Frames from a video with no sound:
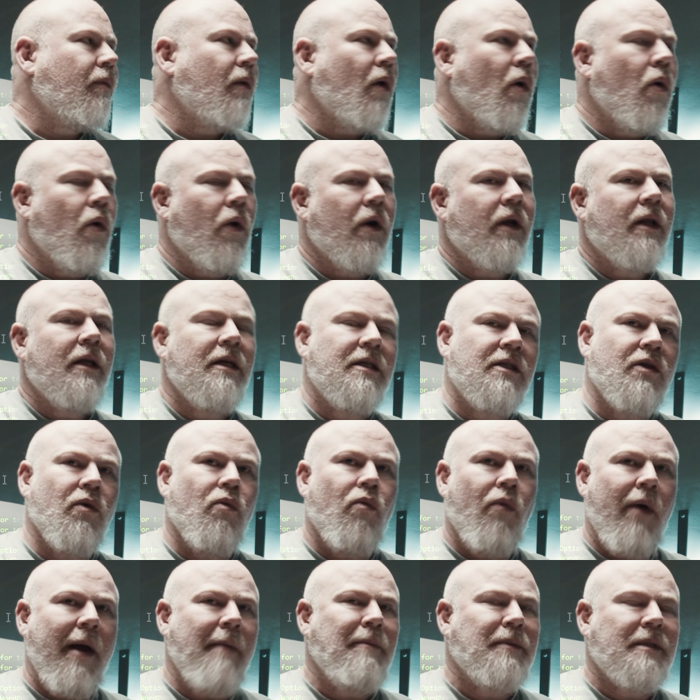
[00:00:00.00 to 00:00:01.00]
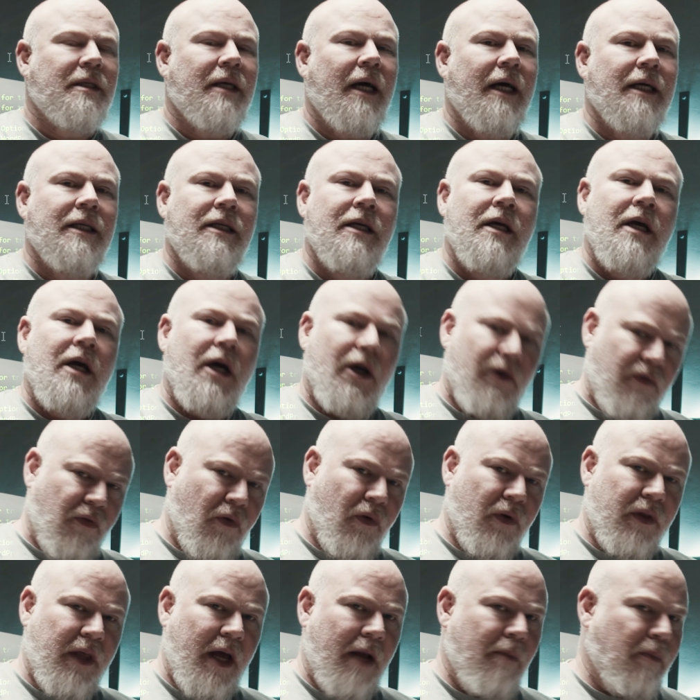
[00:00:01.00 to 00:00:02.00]
or at least the website
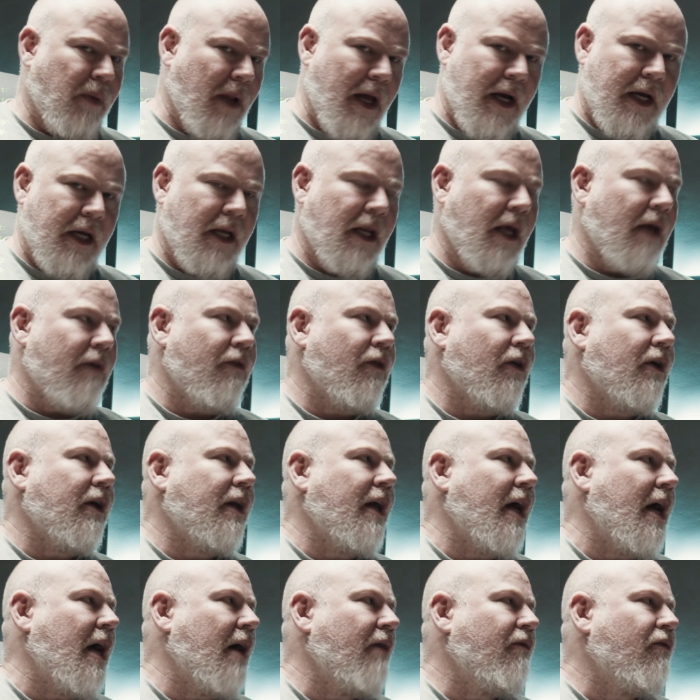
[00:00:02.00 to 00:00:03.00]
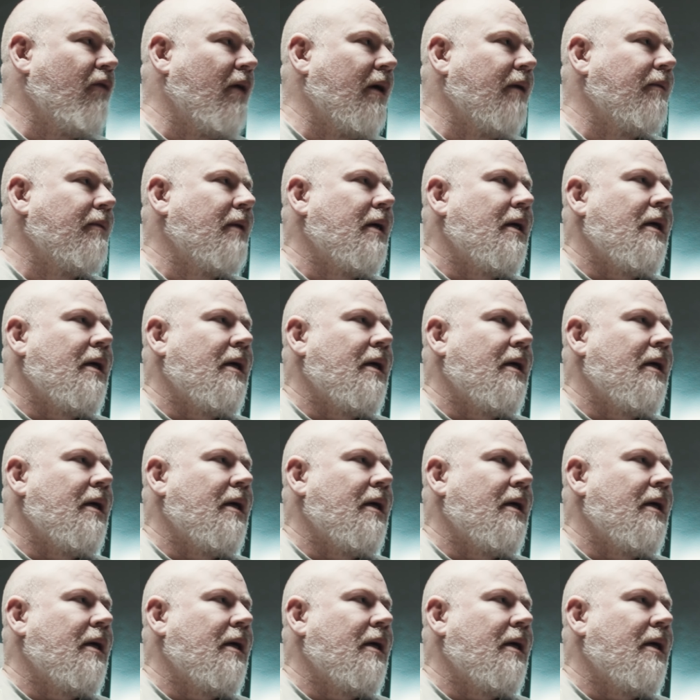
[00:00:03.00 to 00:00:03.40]
for that plugin if you're going to have one.